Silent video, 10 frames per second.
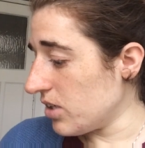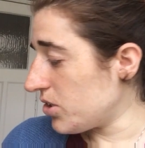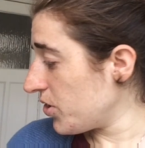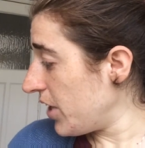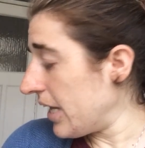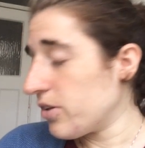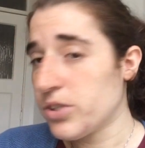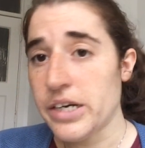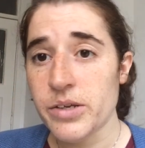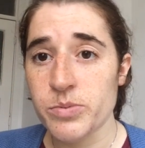So yeah, those
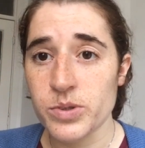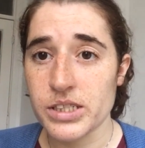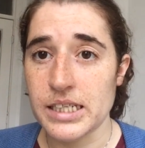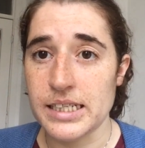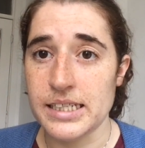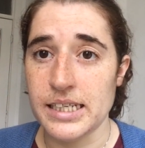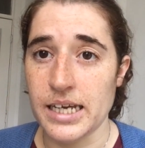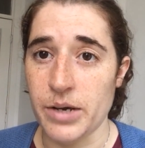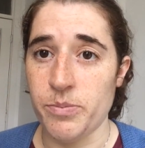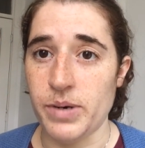are the books that
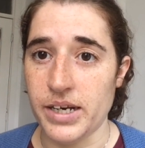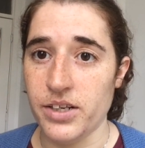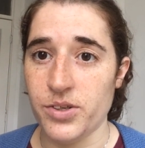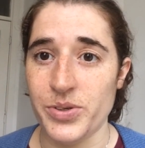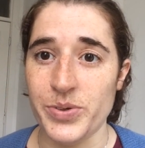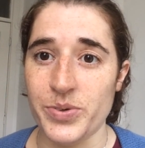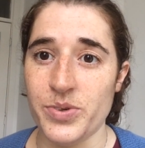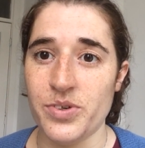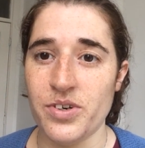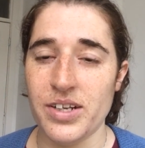I'm planning to
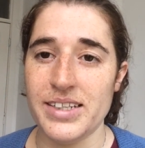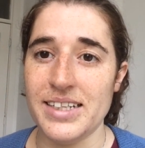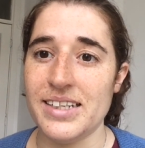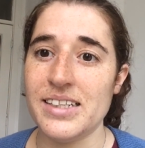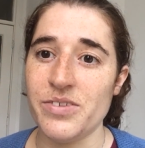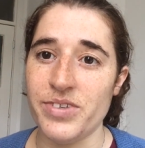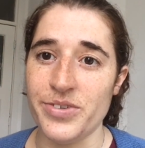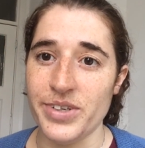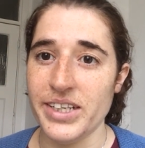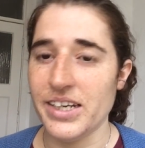tentatively
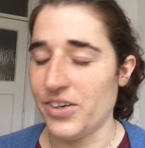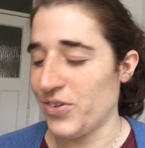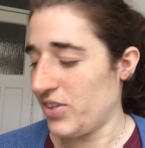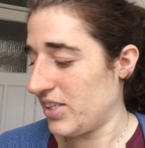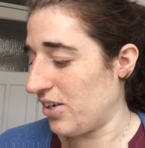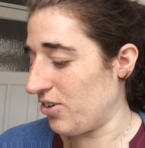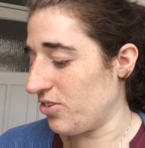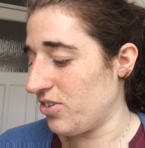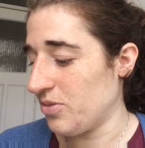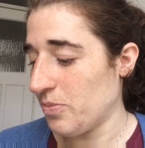read. I know it's a
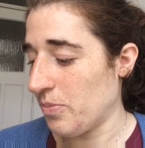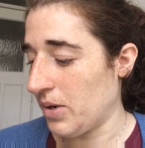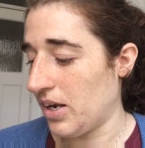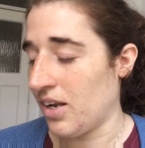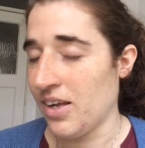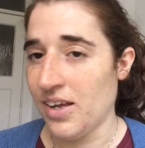lot, but